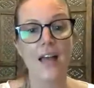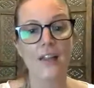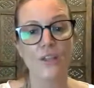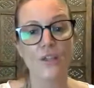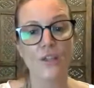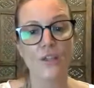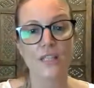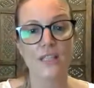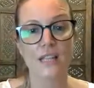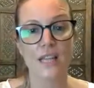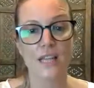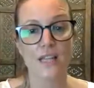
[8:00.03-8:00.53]

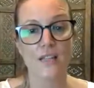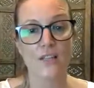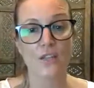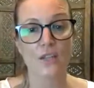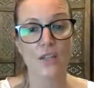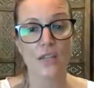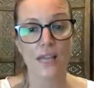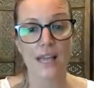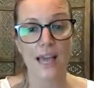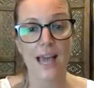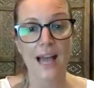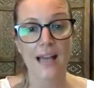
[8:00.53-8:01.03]
those dates to
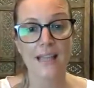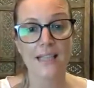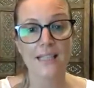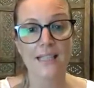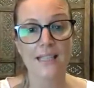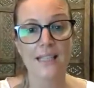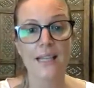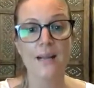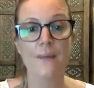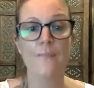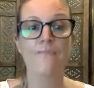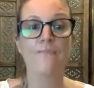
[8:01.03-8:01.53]
the
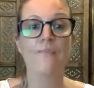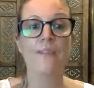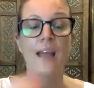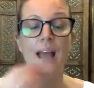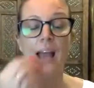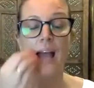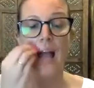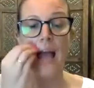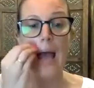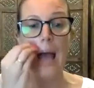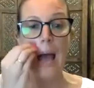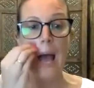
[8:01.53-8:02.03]
calendar,
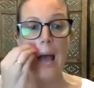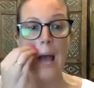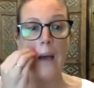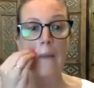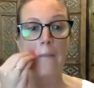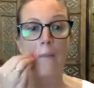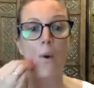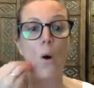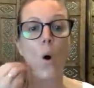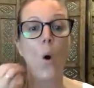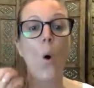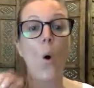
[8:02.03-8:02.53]

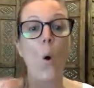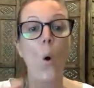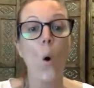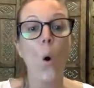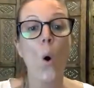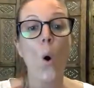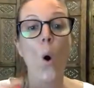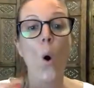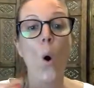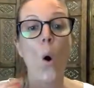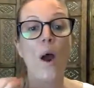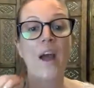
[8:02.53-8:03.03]

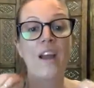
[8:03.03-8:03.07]
or